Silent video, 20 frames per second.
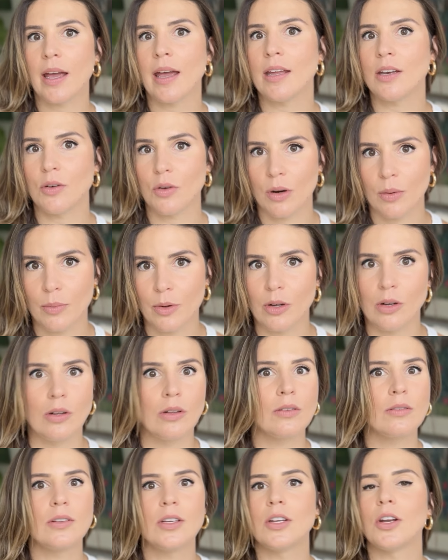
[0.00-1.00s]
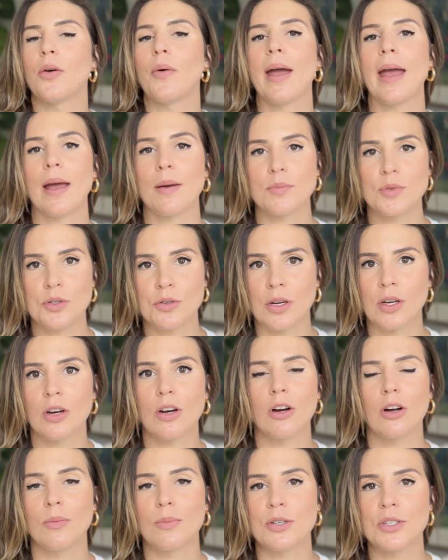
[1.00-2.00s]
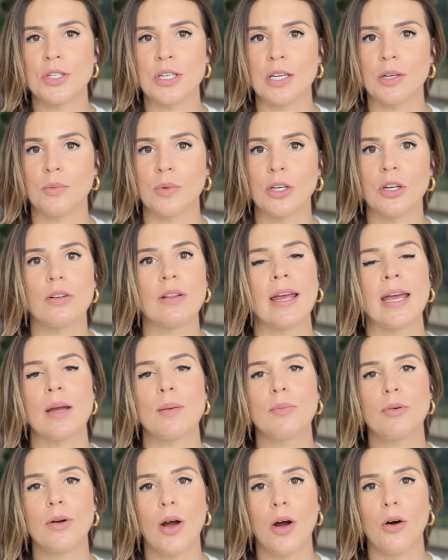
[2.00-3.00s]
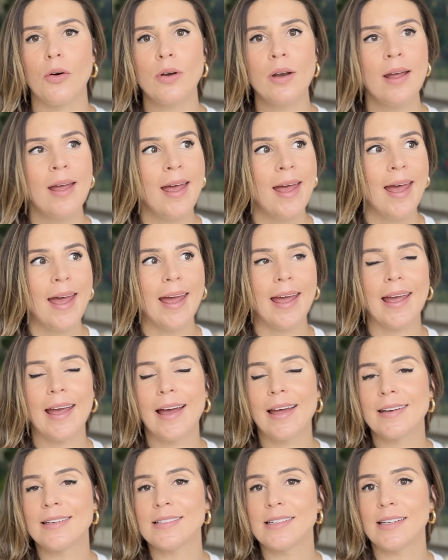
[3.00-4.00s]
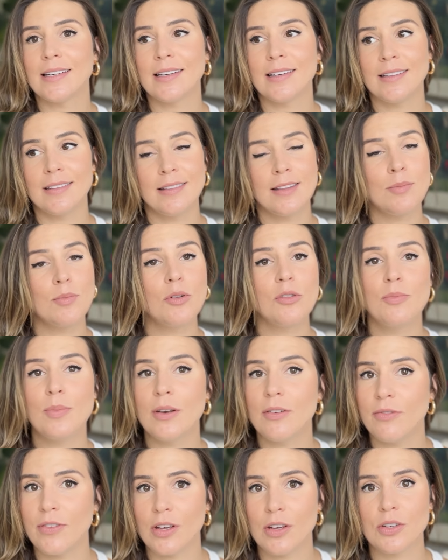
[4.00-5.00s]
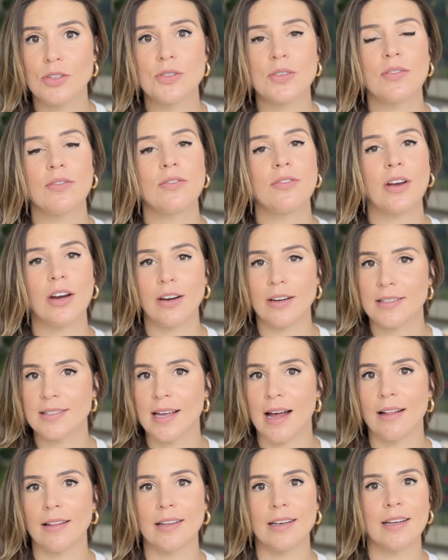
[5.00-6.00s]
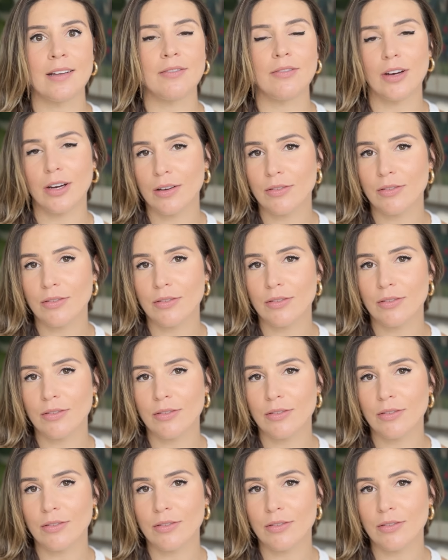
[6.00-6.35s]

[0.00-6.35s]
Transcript: a normal, hamstring curl machine when you're laying prone, and the movement feels very solid and very